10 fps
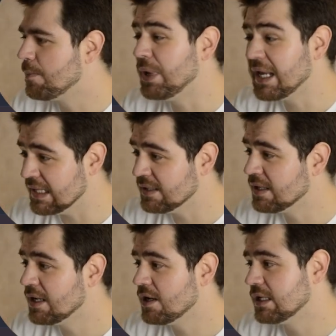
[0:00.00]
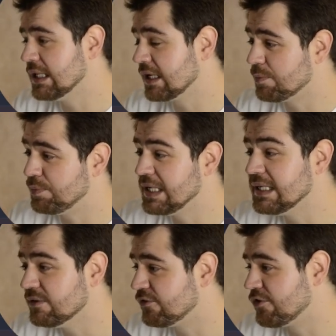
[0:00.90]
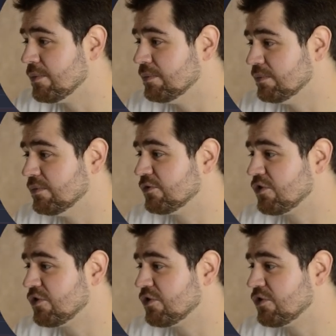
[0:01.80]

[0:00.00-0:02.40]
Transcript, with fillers: pin, like a pin from